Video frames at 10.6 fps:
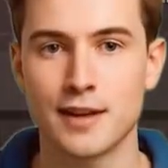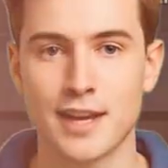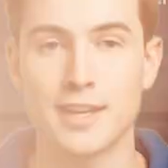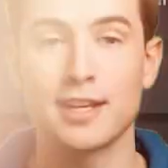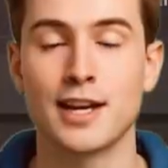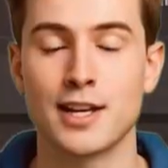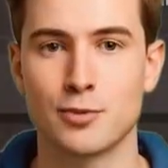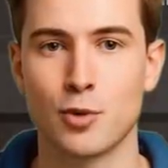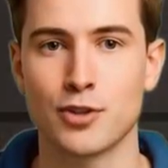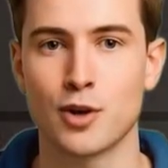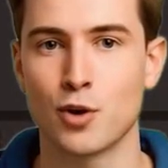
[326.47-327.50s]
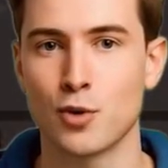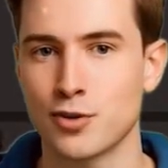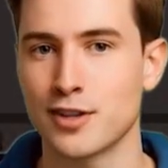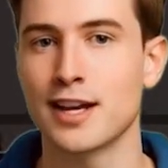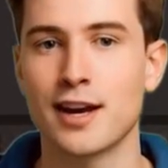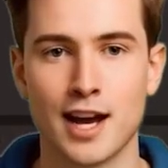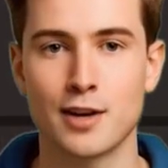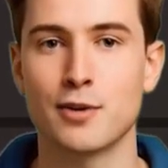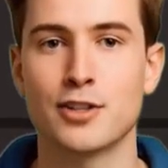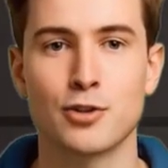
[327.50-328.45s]
and then export the whole thing in high
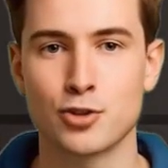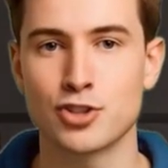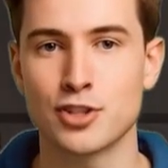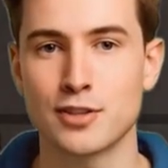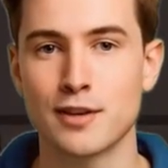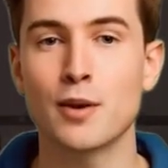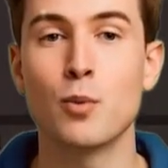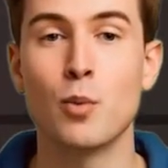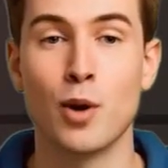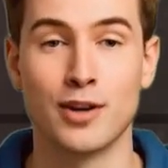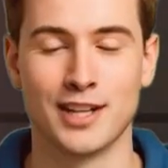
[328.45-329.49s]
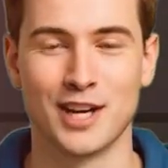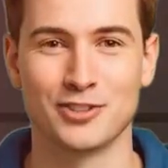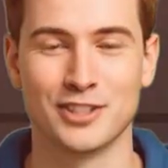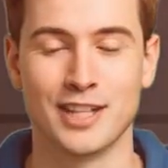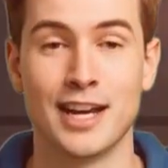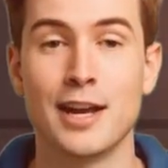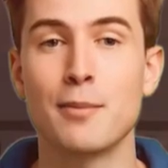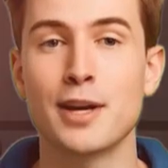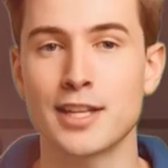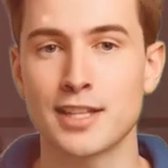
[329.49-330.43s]
resolution,
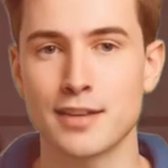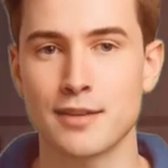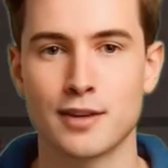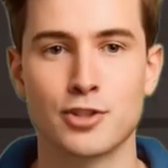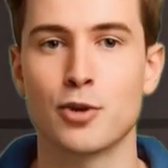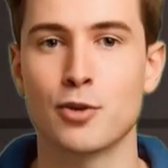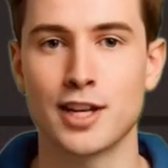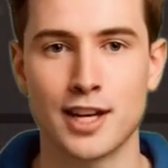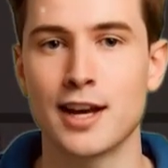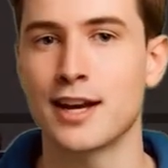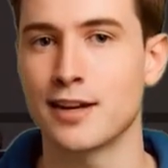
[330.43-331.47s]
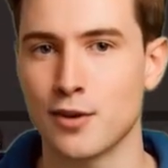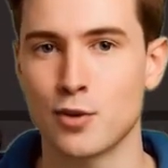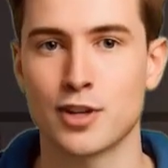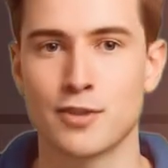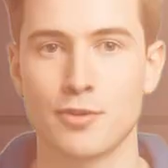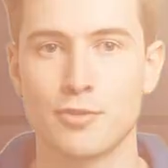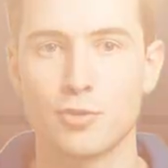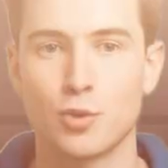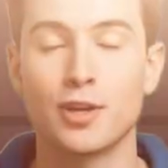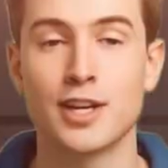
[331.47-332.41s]
1080p, 2K, or even
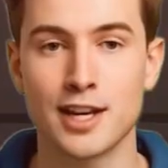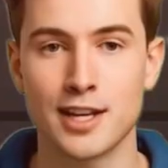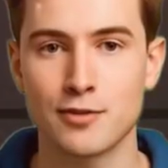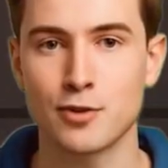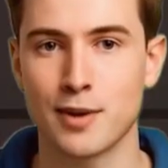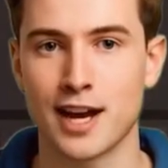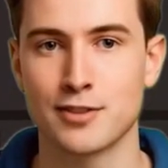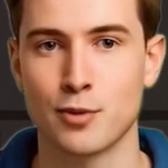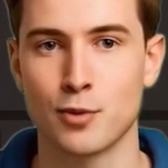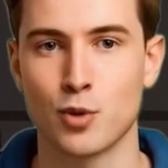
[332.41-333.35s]
4K for maximum